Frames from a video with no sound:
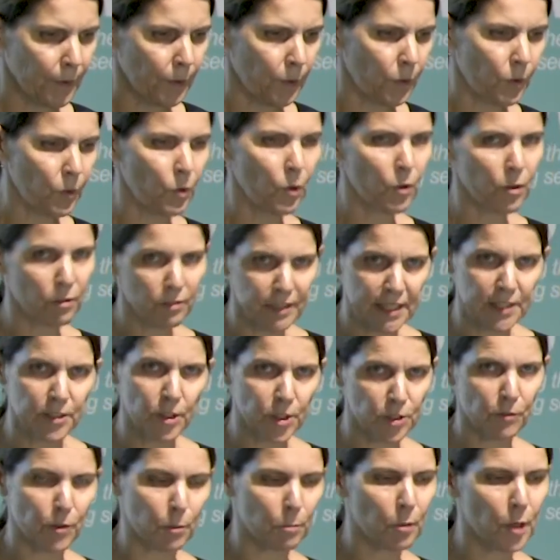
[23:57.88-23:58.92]
All the
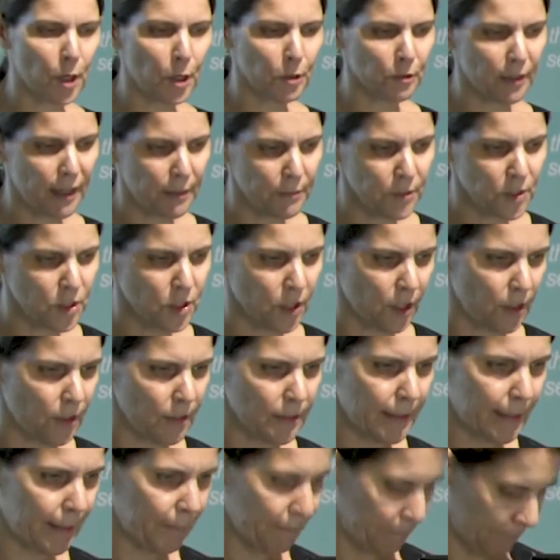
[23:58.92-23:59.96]
research of the programs shows
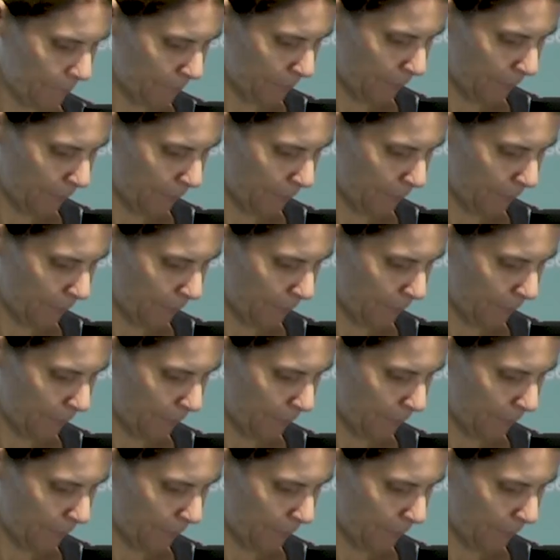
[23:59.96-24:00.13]
that.